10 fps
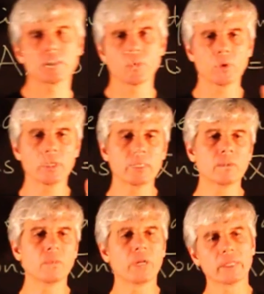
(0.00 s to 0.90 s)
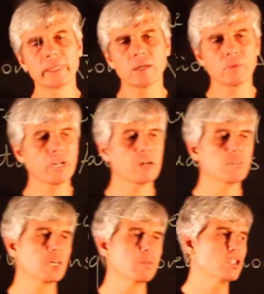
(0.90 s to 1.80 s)
So, well, here we have
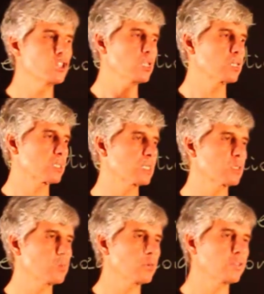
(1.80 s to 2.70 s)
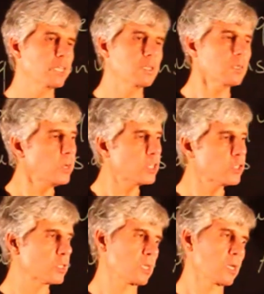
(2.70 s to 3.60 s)
a homogeneous system of linear
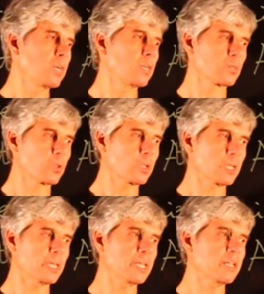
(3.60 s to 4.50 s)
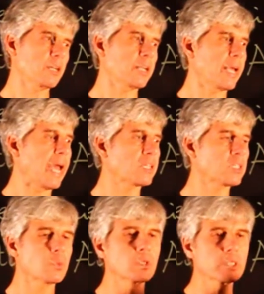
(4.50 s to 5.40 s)
equations. So clearly x
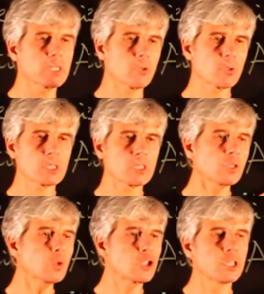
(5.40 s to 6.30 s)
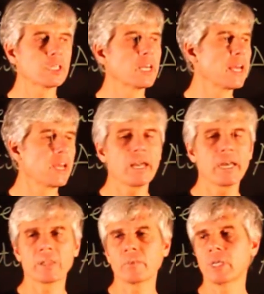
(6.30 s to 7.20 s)
equals 0 is a solution.
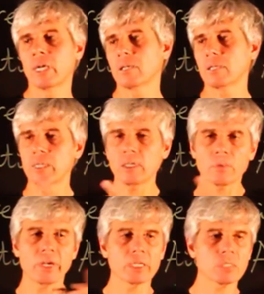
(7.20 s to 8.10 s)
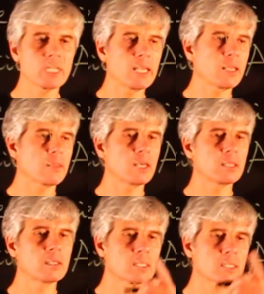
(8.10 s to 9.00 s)
And here we are saying that
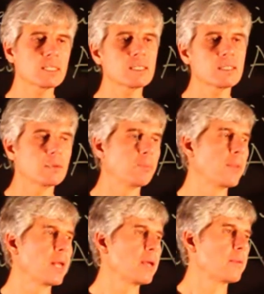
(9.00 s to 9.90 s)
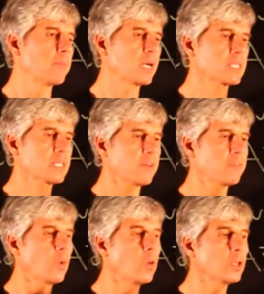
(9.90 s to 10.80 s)
this system must
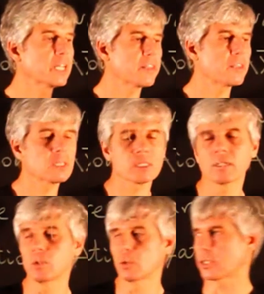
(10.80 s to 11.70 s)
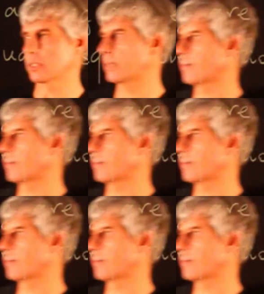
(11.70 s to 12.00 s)
have only this solution.